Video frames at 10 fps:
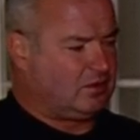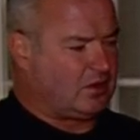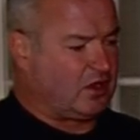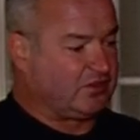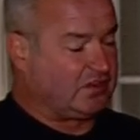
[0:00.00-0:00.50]

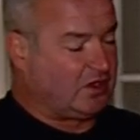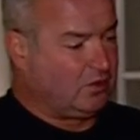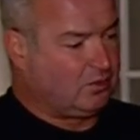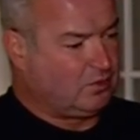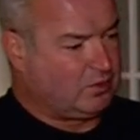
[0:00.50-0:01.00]

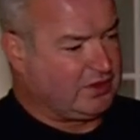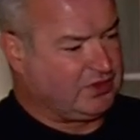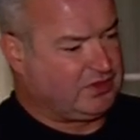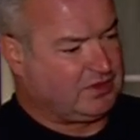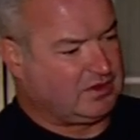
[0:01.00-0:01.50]
Also,
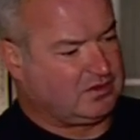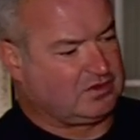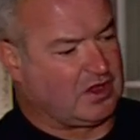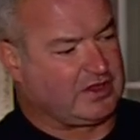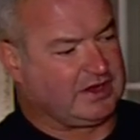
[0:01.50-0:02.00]
with
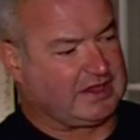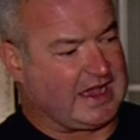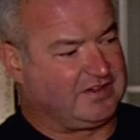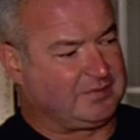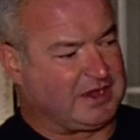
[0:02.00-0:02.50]
talking to
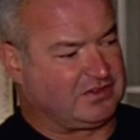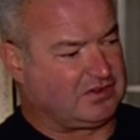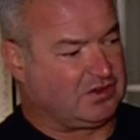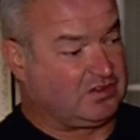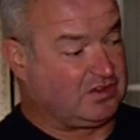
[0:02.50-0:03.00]
guys about
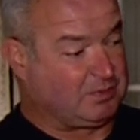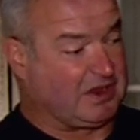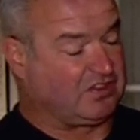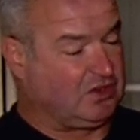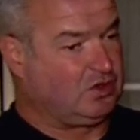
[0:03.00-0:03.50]
search,
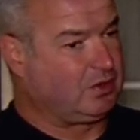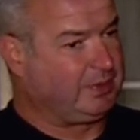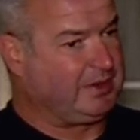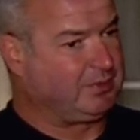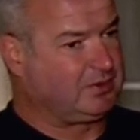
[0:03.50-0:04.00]
especially newer
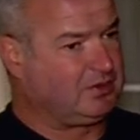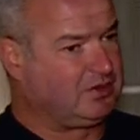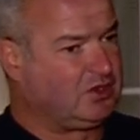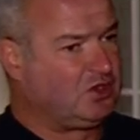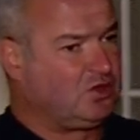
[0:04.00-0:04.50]
people,
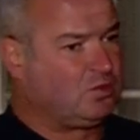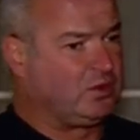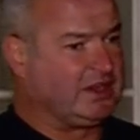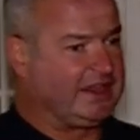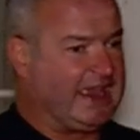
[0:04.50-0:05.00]

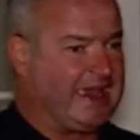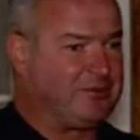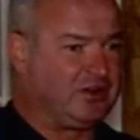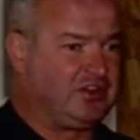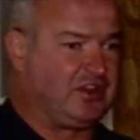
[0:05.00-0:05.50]
really
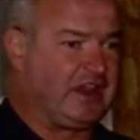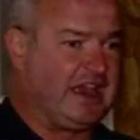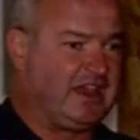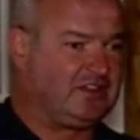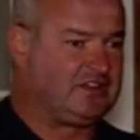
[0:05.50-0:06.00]
hammer into their
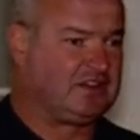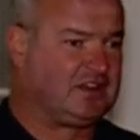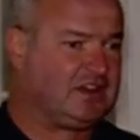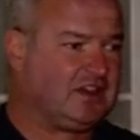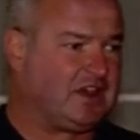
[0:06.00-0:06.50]
heads
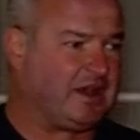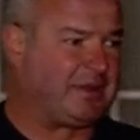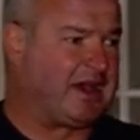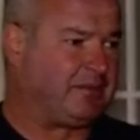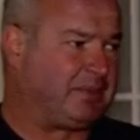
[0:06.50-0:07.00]

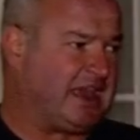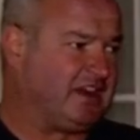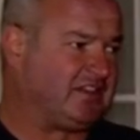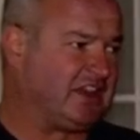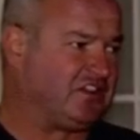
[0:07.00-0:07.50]
about paying
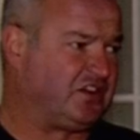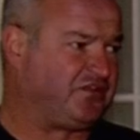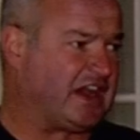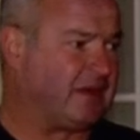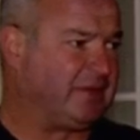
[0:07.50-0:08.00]
attention to
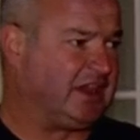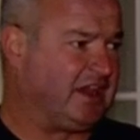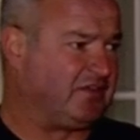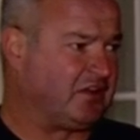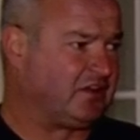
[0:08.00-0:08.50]
fire
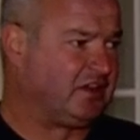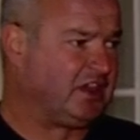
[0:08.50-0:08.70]
behavior.